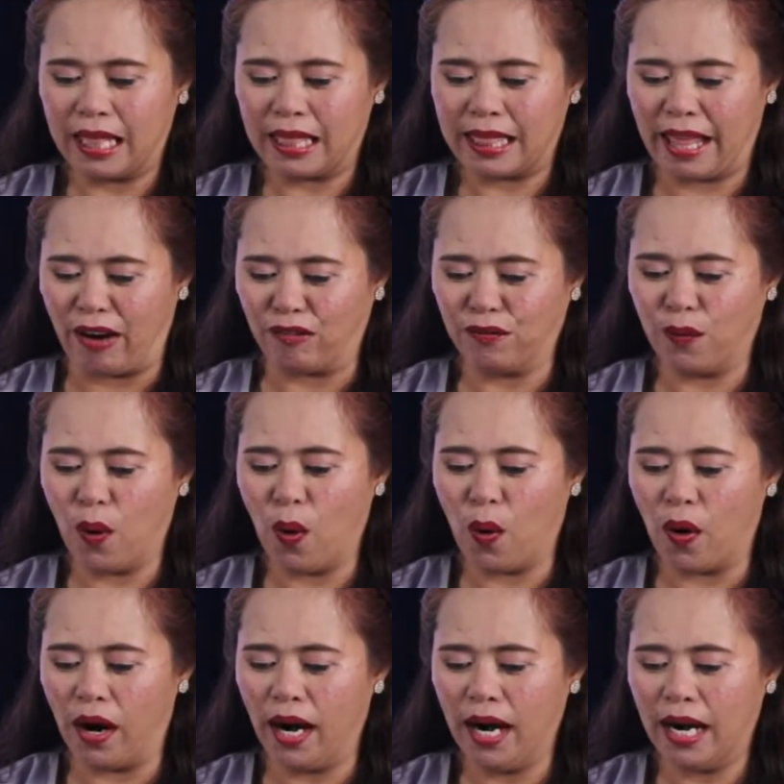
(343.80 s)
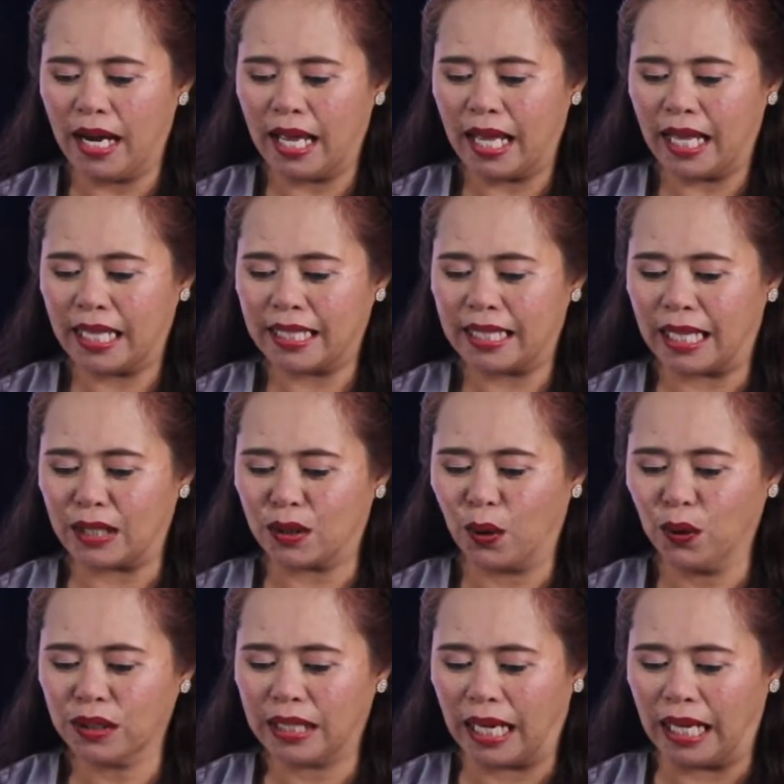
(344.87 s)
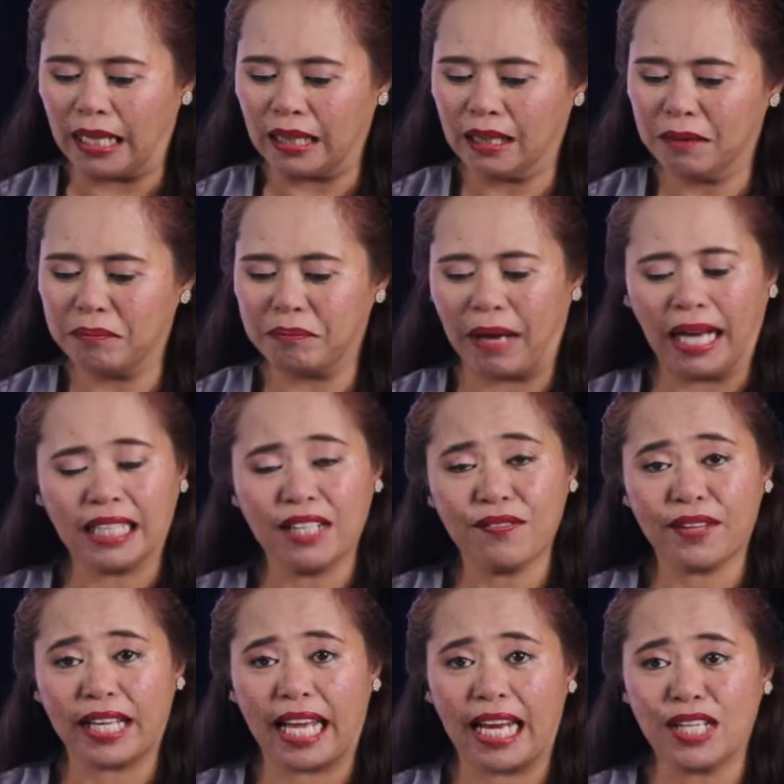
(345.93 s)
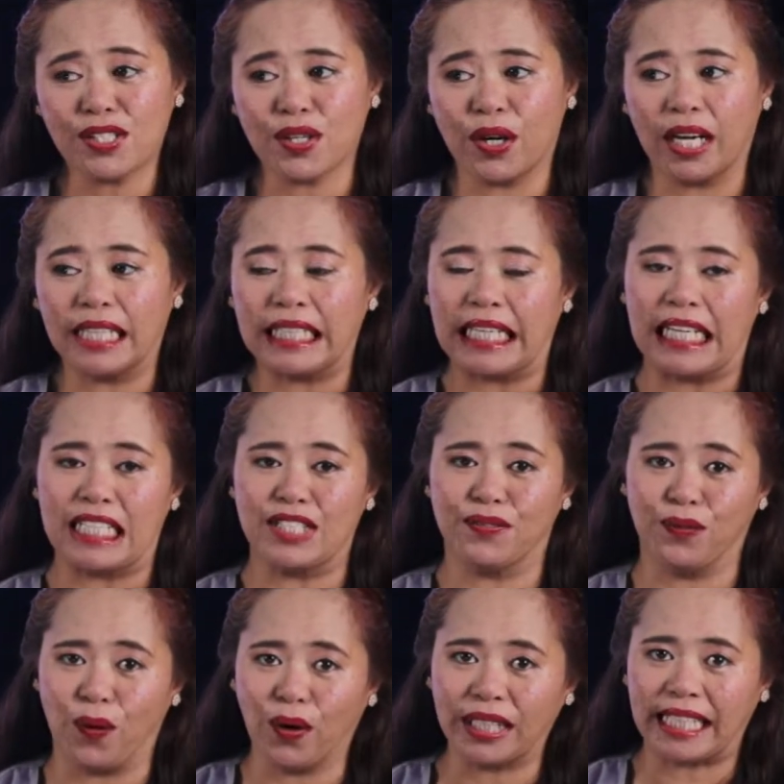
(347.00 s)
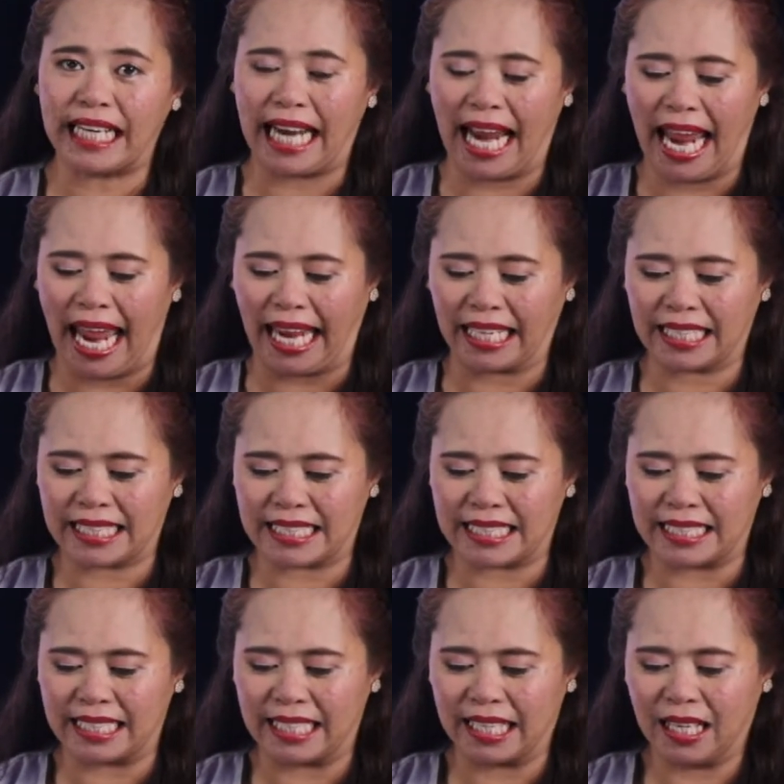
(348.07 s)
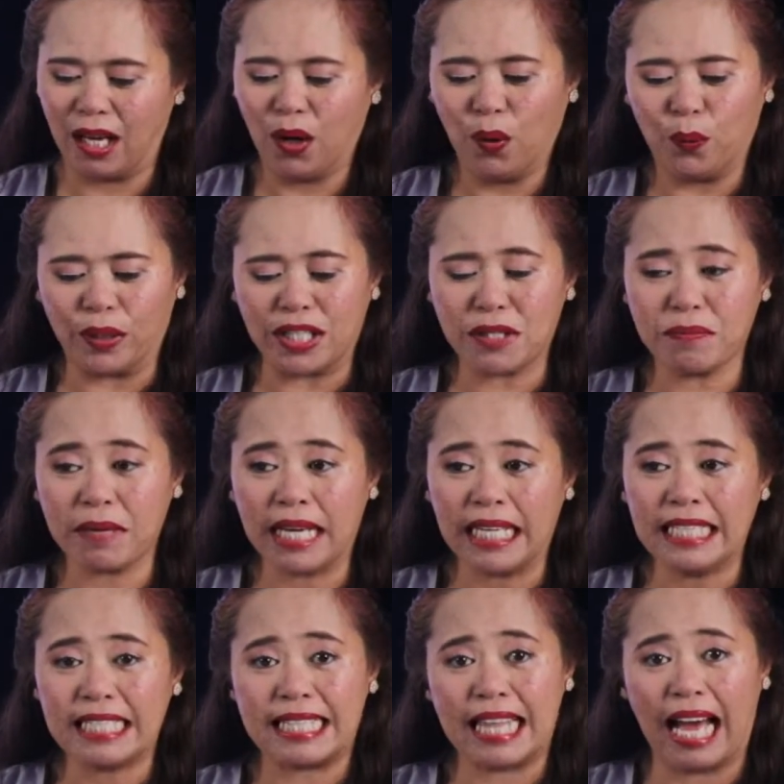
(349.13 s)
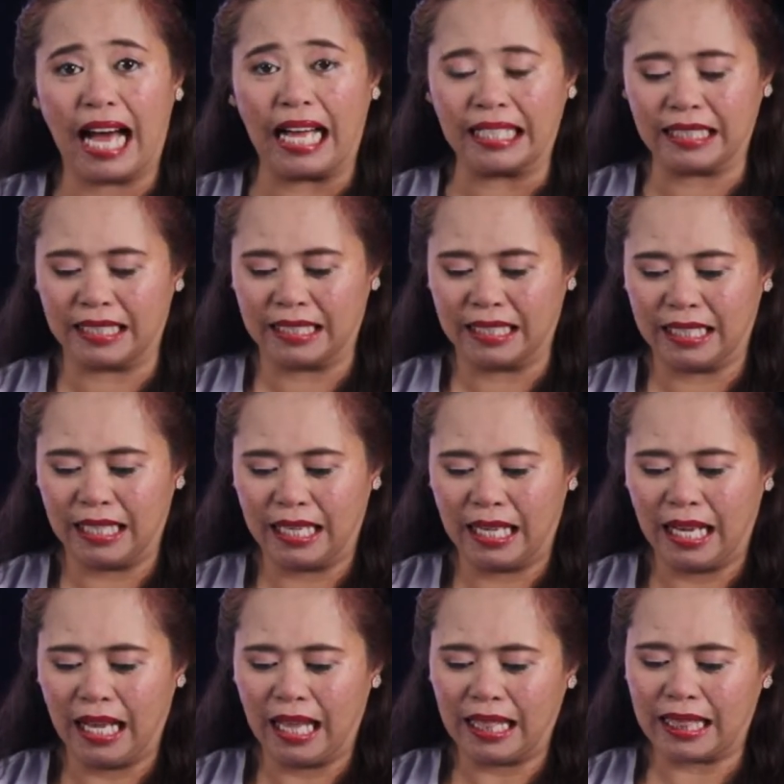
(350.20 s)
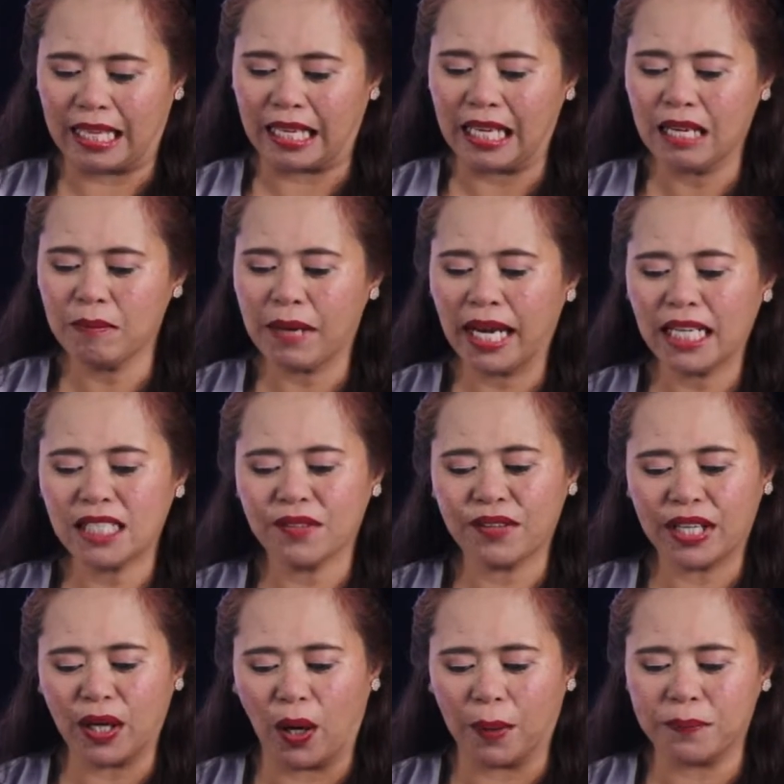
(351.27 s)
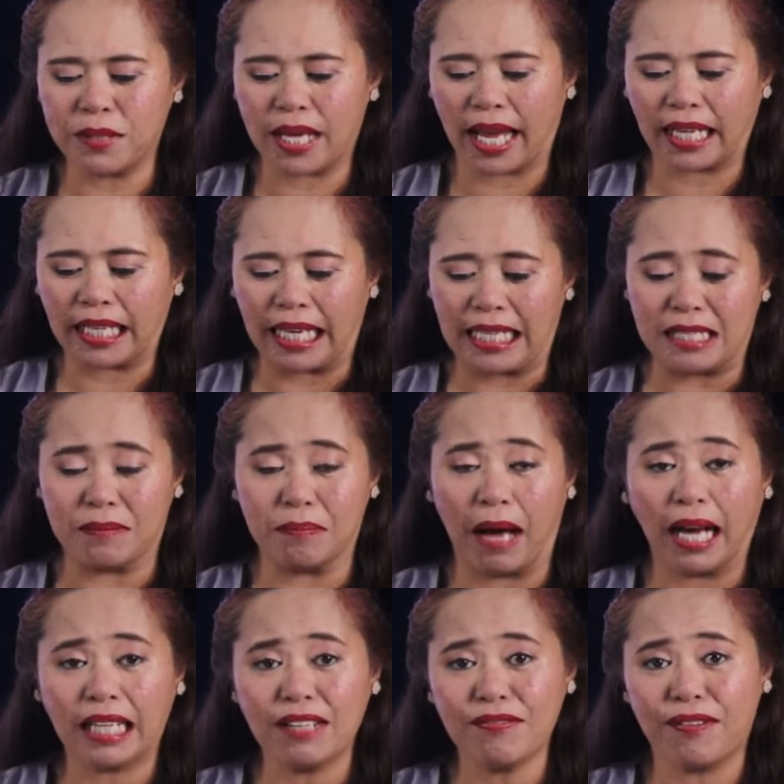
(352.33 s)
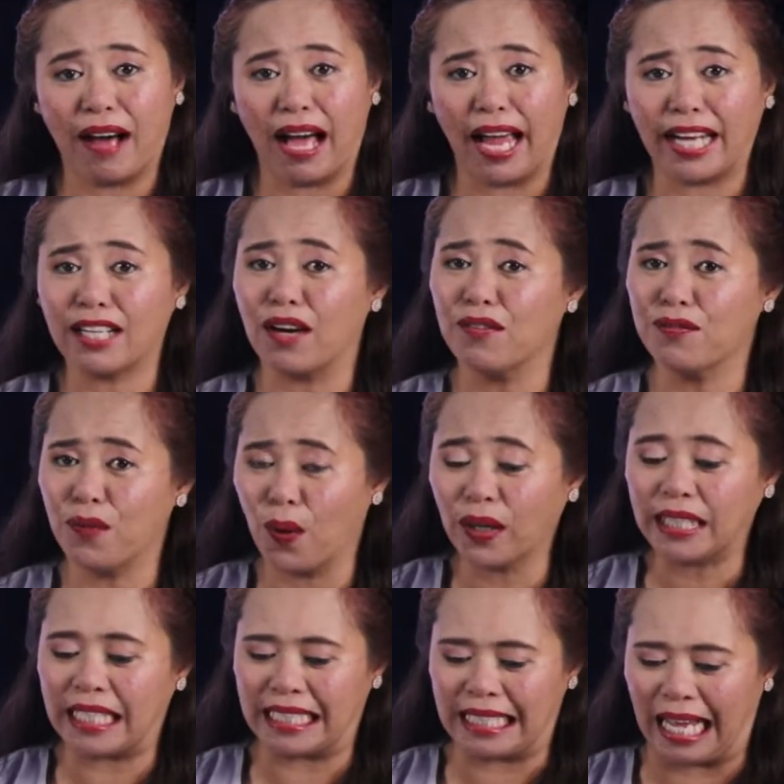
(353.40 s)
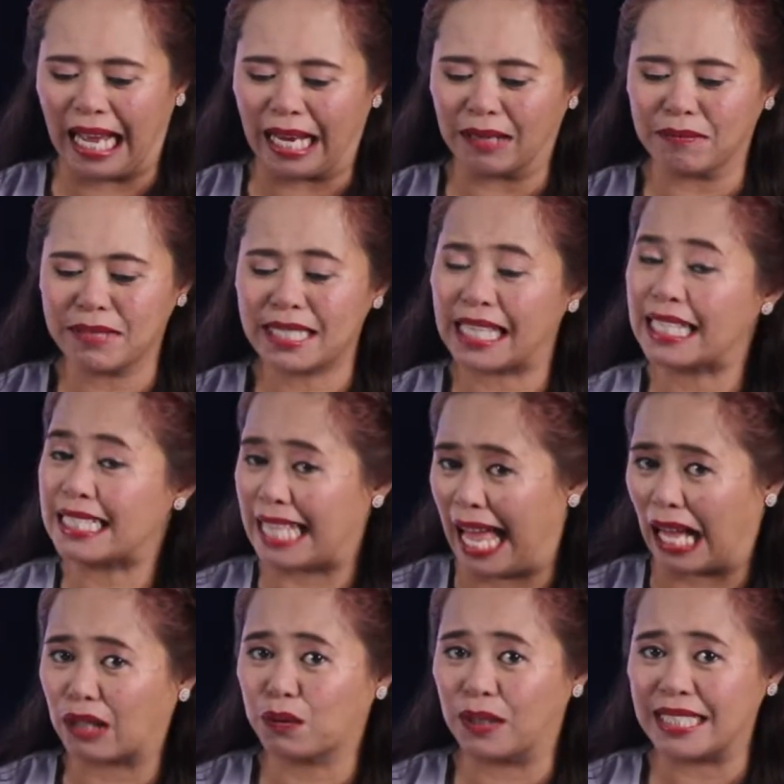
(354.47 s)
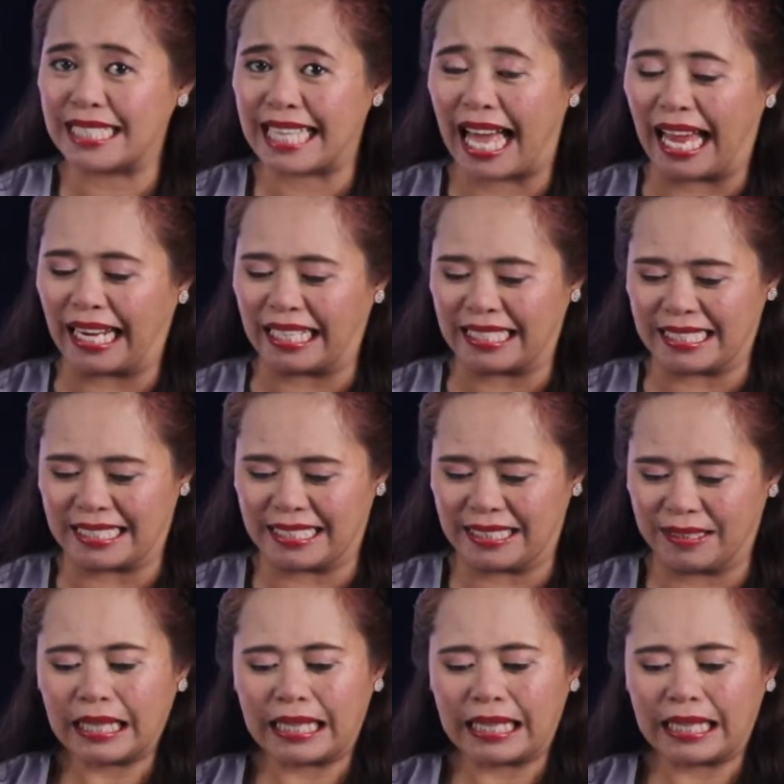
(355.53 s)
Therefore, the total magnification is 40x, which means that the image of an object is magnified 40 times its actual size.